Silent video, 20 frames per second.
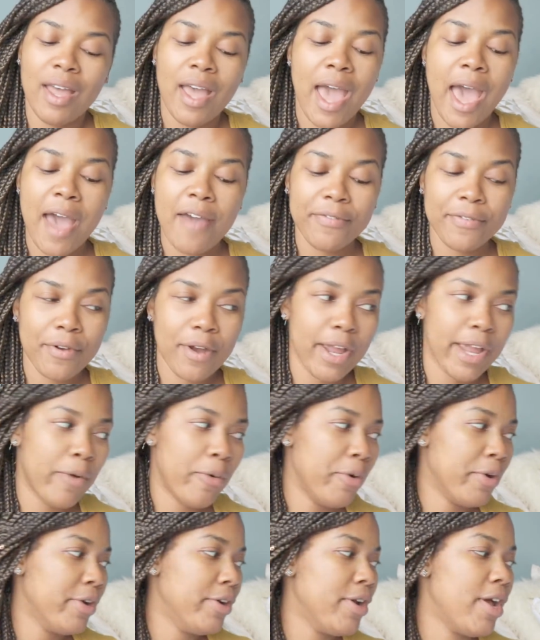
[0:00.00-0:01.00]
after I
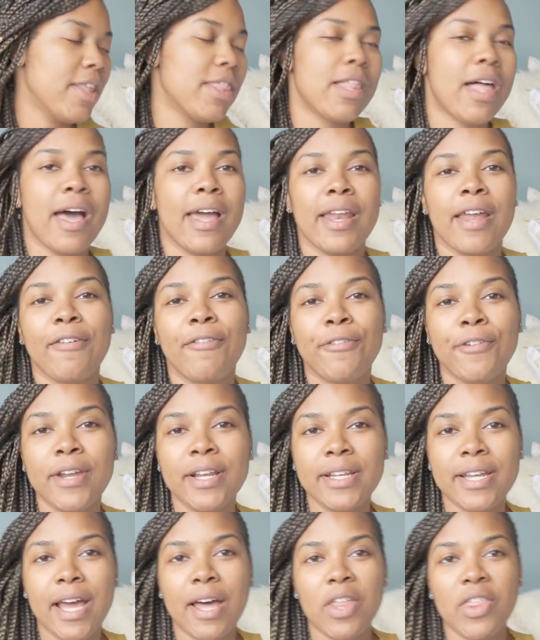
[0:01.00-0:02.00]
ordered online, I
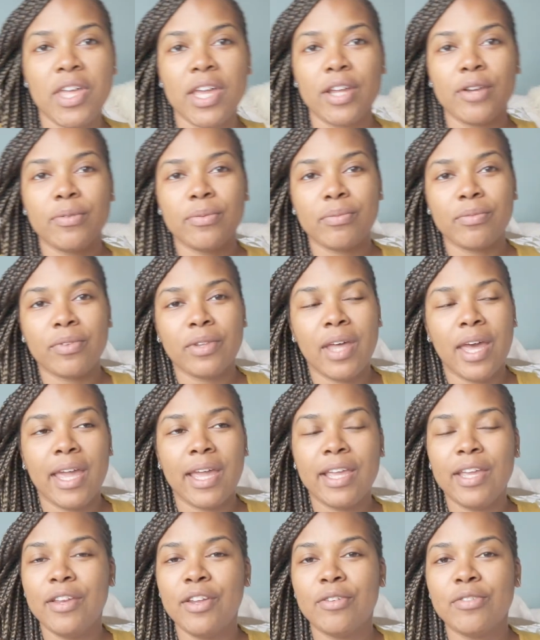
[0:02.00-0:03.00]
freaked out thinking
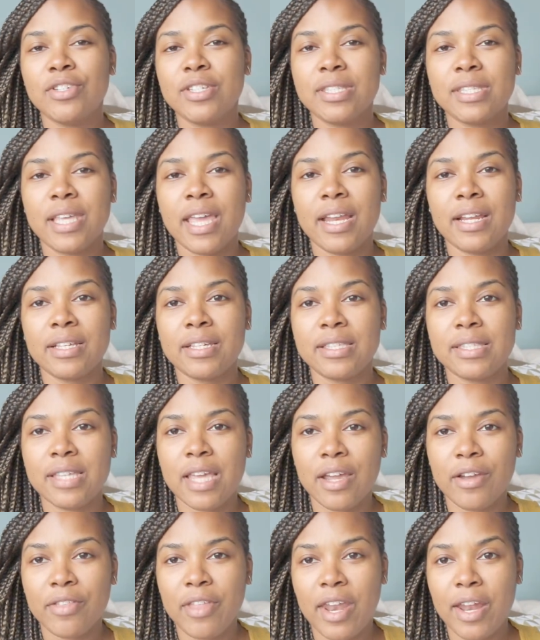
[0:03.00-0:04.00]
like, you know, just getting
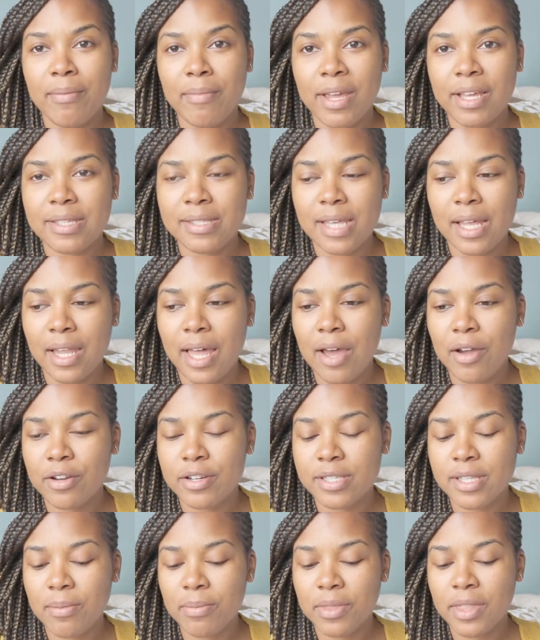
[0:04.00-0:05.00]
scared that it may sell out or
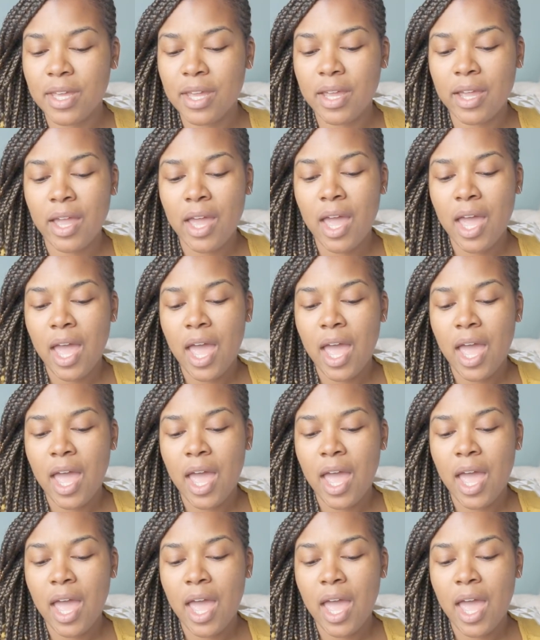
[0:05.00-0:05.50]
something.